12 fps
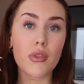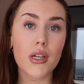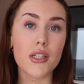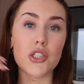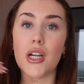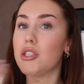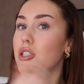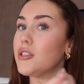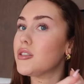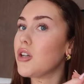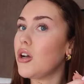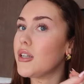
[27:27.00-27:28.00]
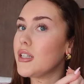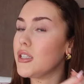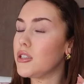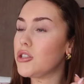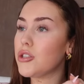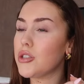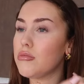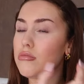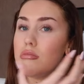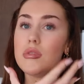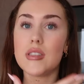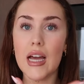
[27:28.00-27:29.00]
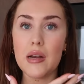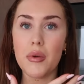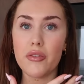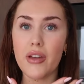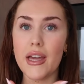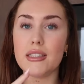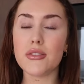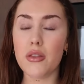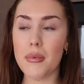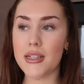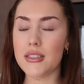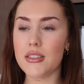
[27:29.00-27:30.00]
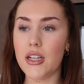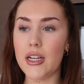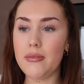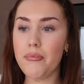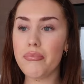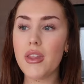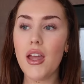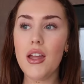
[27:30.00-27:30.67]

injections on each side of my face for the master.